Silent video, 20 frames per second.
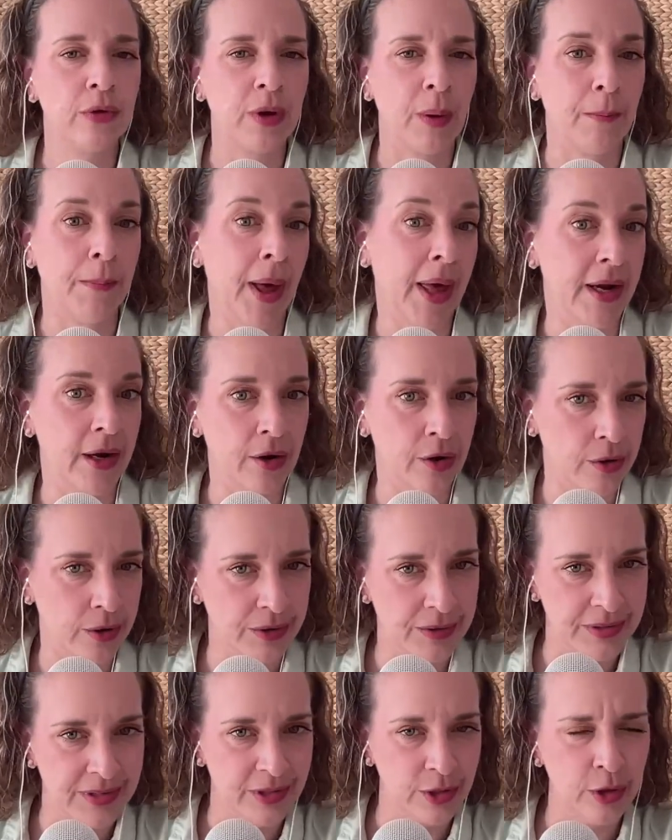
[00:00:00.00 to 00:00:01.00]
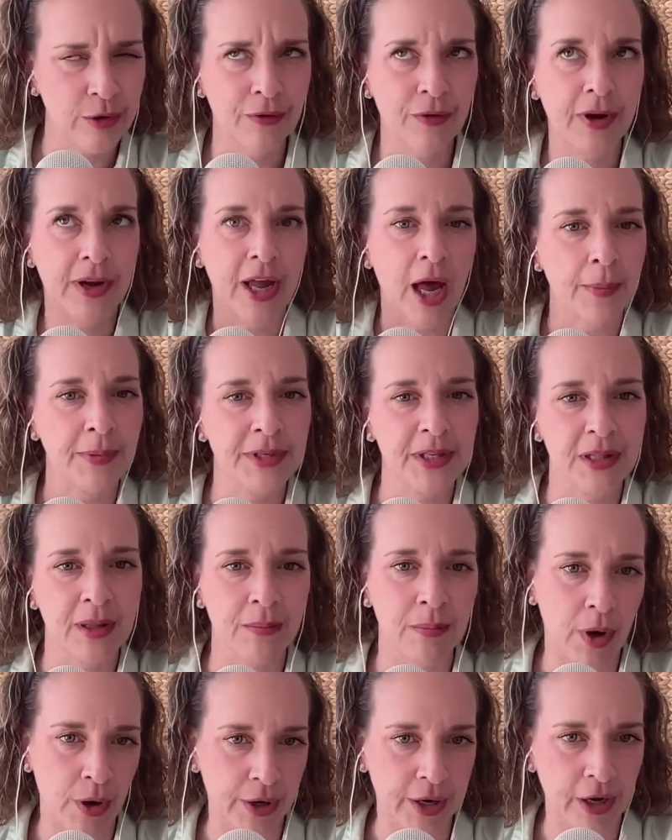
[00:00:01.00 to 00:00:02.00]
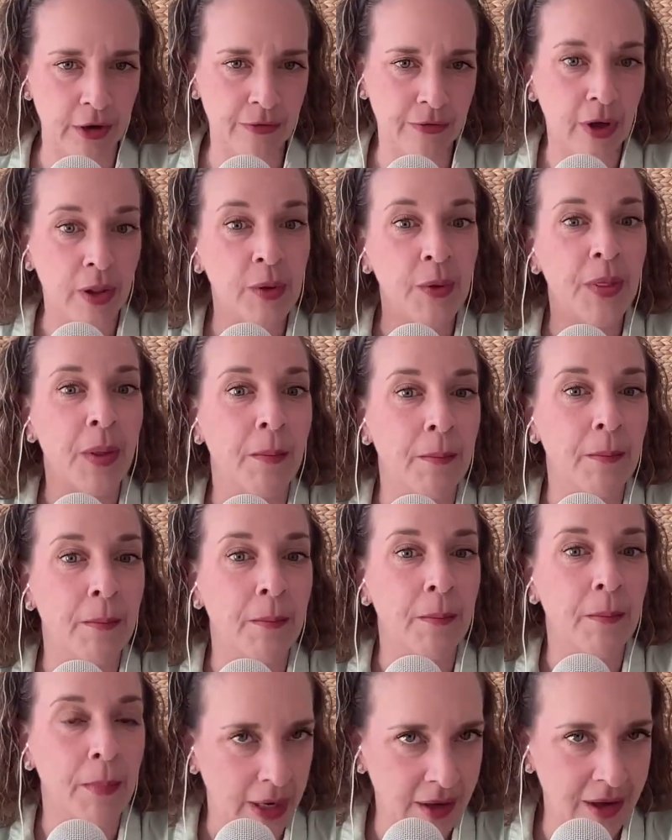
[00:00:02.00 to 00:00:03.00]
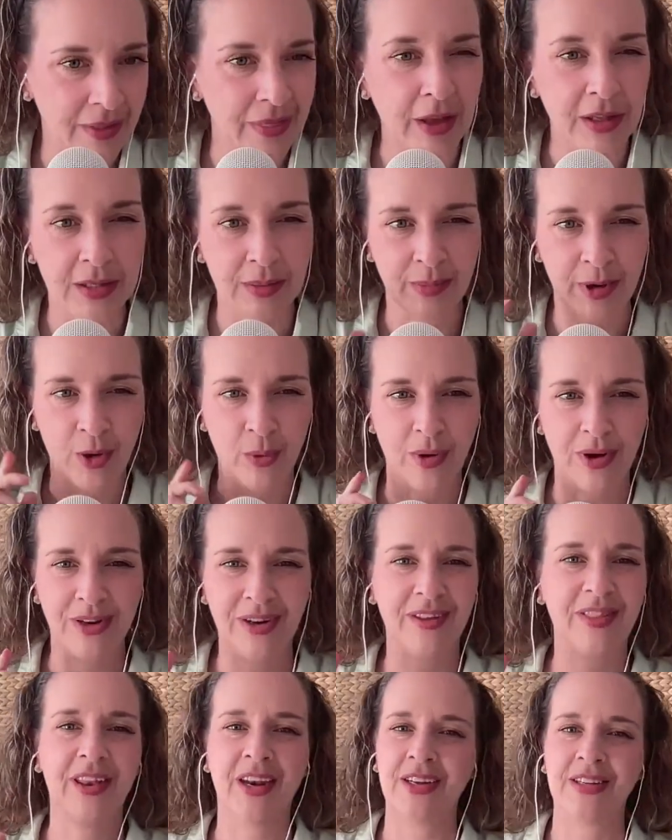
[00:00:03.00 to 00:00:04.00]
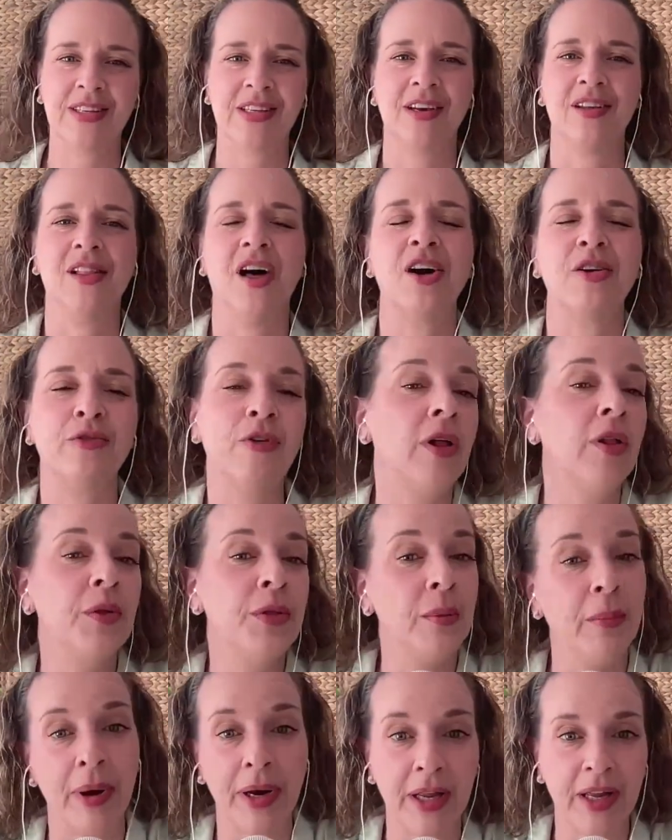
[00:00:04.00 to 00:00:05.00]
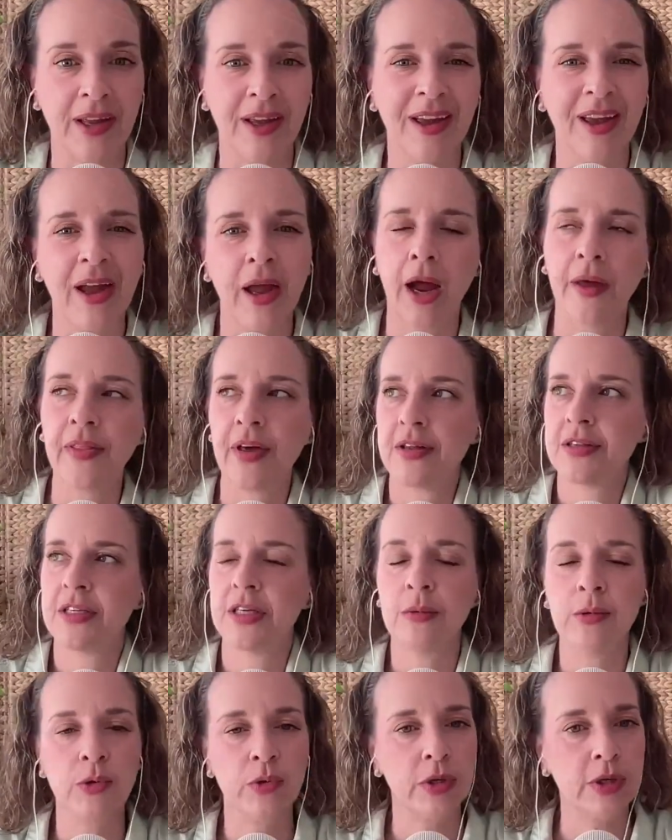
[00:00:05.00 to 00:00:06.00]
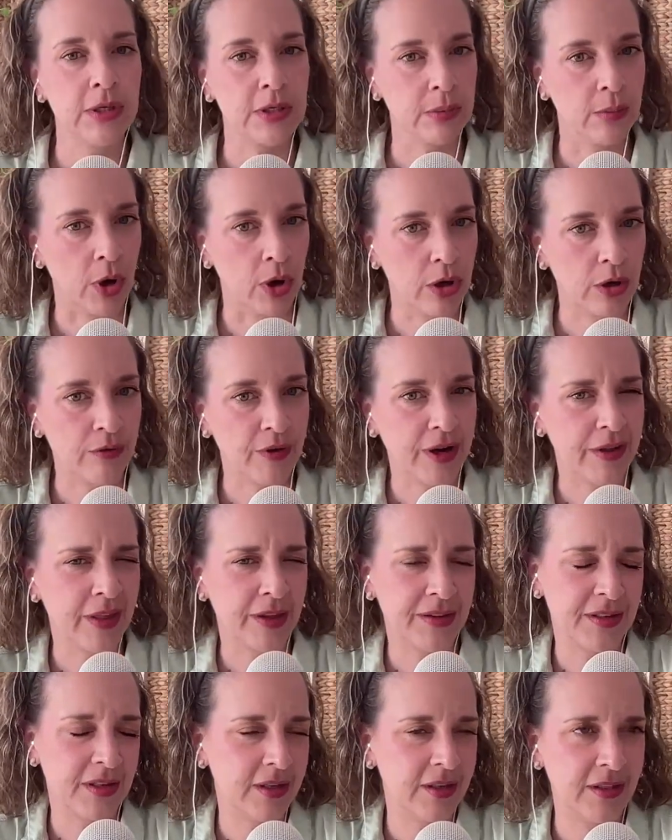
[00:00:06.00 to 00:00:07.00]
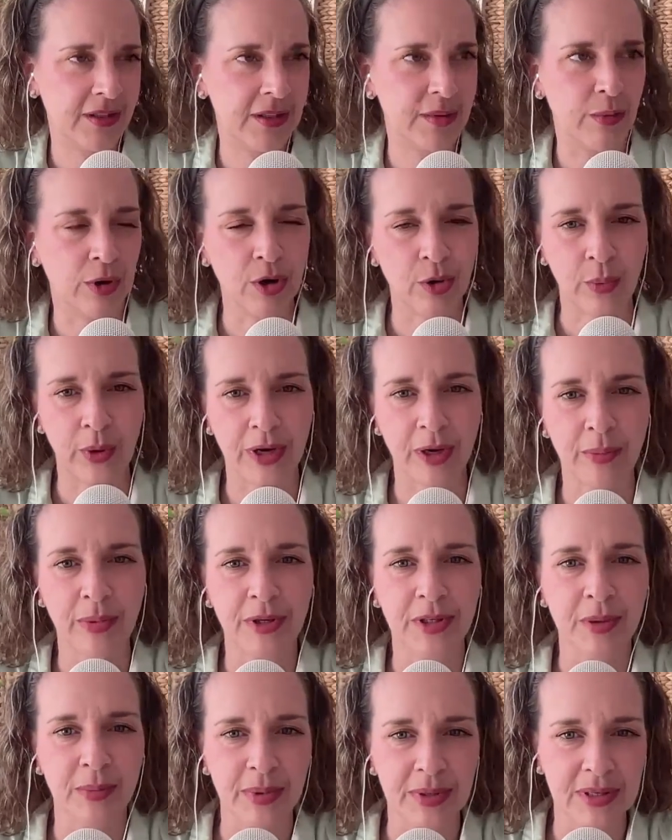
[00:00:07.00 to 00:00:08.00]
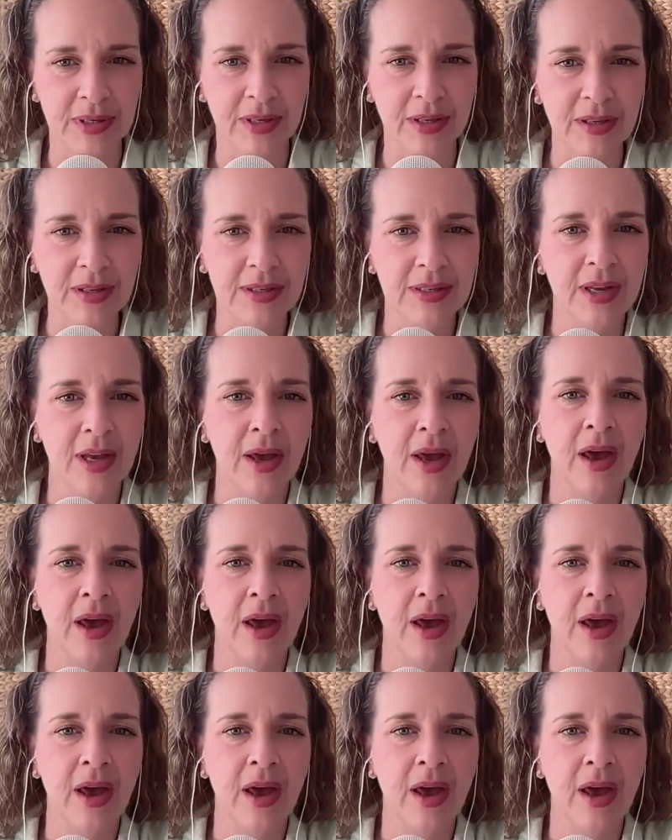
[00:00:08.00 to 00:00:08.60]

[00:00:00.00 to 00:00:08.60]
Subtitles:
competitors, look for gaps in the market, follow the money. That's a big one that I see a lot. Follow the money. And that seems really smart, right? That's the smart way to build a business.